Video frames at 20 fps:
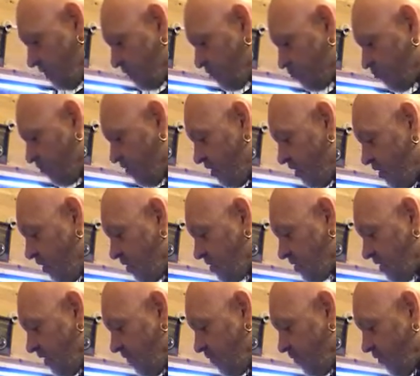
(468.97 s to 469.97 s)
I've just
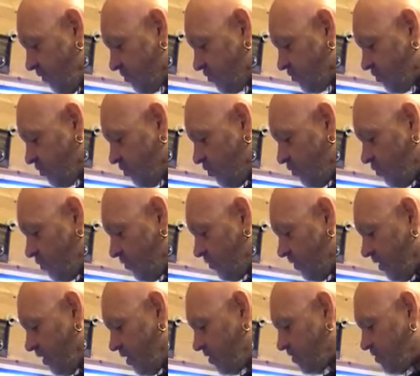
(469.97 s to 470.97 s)
realised I haven't pressed record on
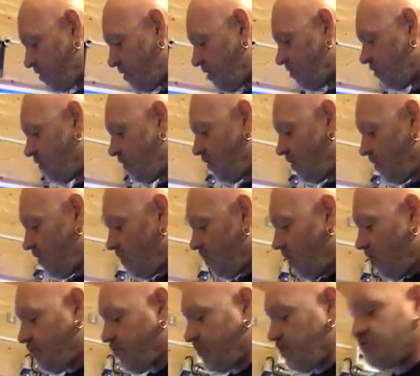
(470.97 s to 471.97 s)
that, so
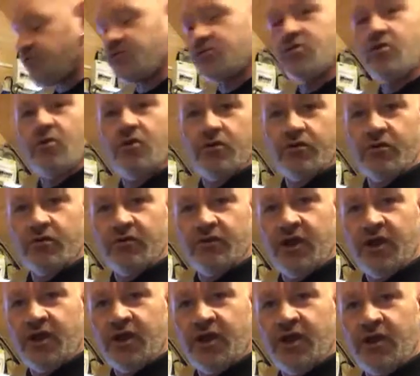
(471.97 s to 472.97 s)
I'll press record on
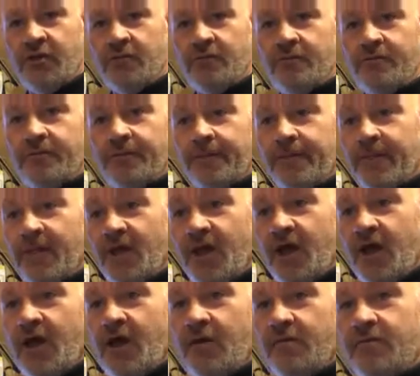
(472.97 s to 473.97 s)
that now.
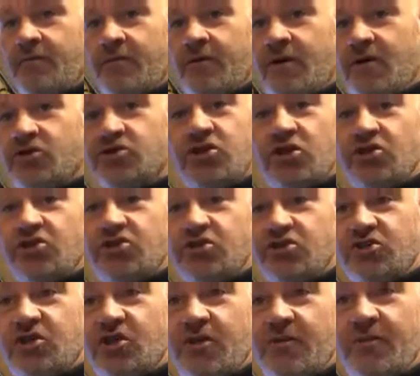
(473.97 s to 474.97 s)
So it's
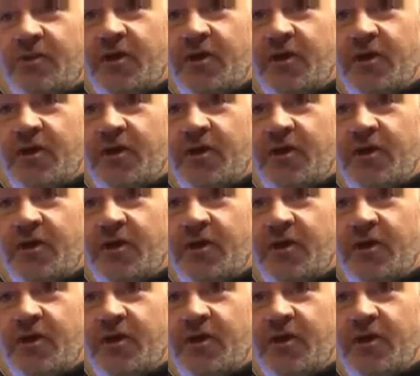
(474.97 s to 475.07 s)
just going